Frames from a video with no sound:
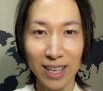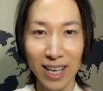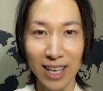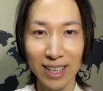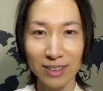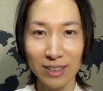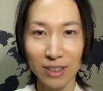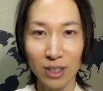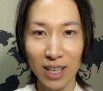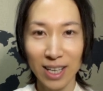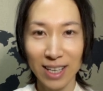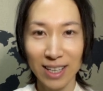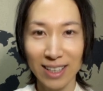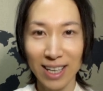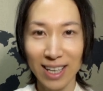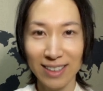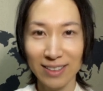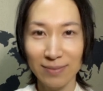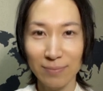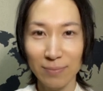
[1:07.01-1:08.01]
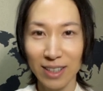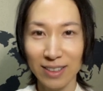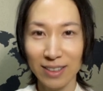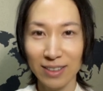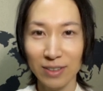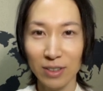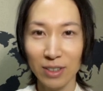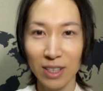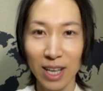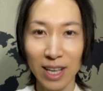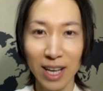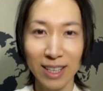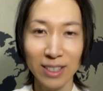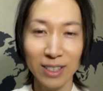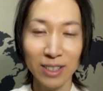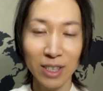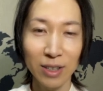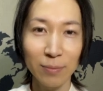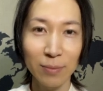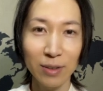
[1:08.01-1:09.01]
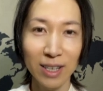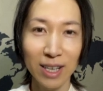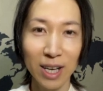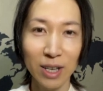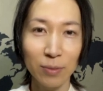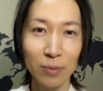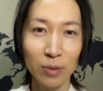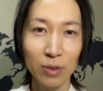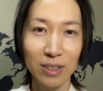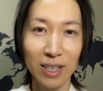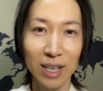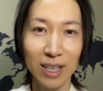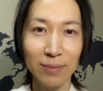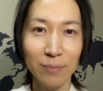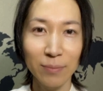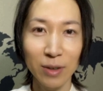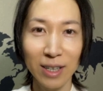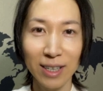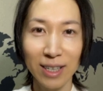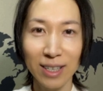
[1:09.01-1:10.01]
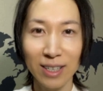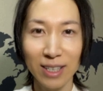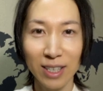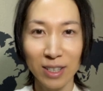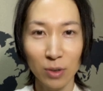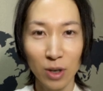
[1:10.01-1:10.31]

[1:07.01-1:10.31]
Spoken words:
Enjoying a nice meal during lunchtime can help you save money